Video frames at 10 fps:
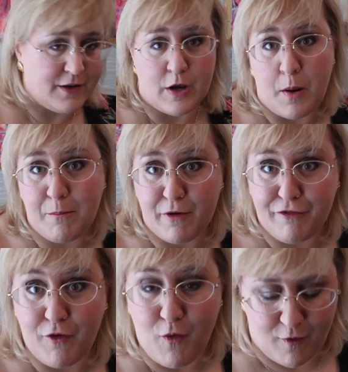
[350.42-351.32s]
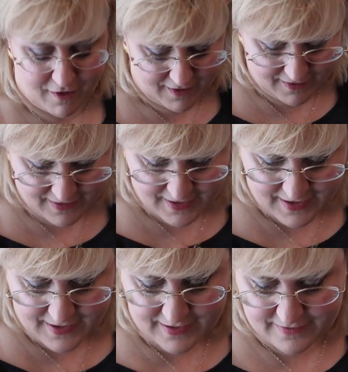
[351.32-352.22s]
Number 4
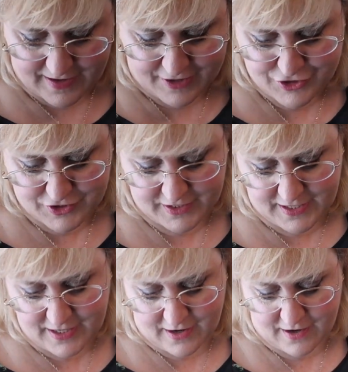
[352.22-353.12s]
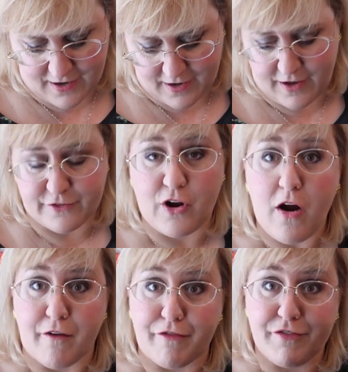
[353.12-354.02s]
is actually a
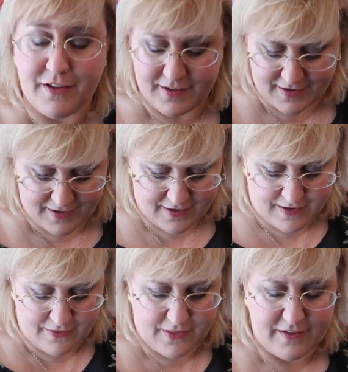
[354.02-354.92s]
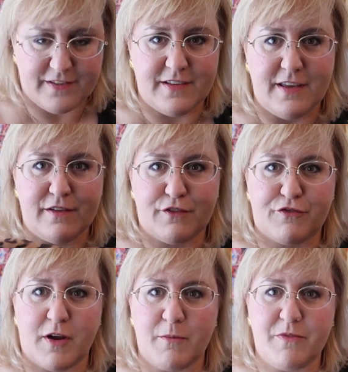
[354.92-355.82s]
scarf. This is
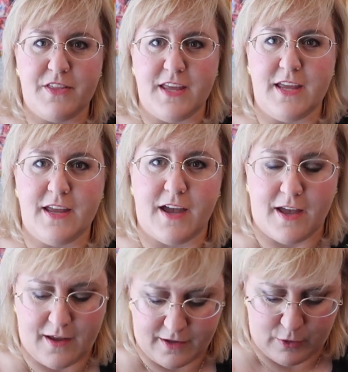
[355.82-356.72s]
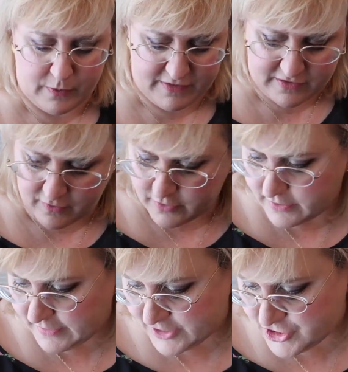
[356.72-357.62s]
from the Louis Vuitton
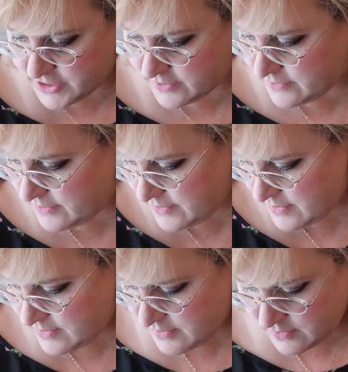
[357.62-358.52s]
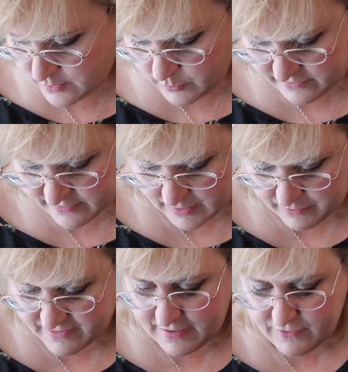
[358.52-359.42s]
collection. What's his name?
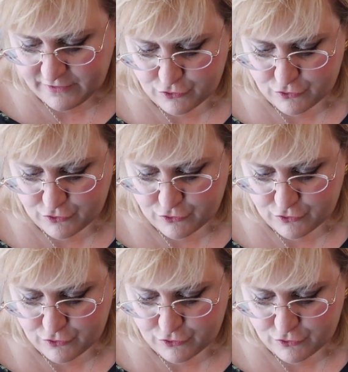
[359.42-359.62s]
Stephen